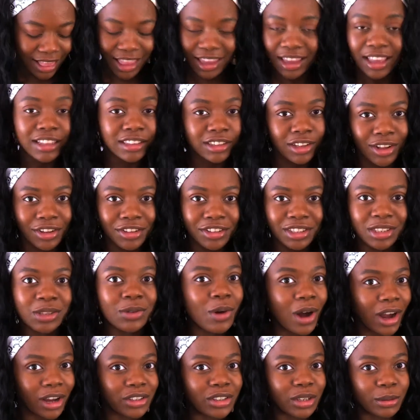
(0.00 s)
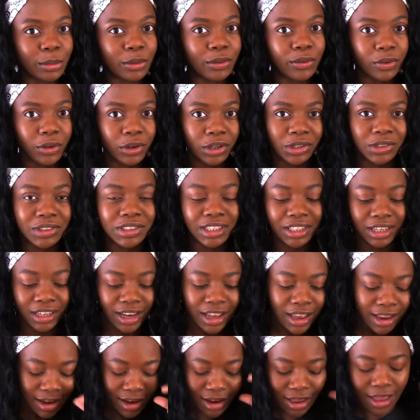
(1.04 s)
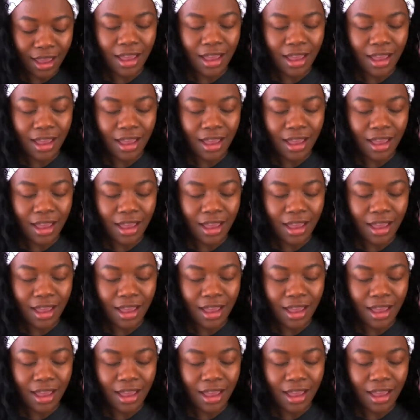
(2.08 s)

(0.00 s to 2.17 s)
like as long as you wash it before using it again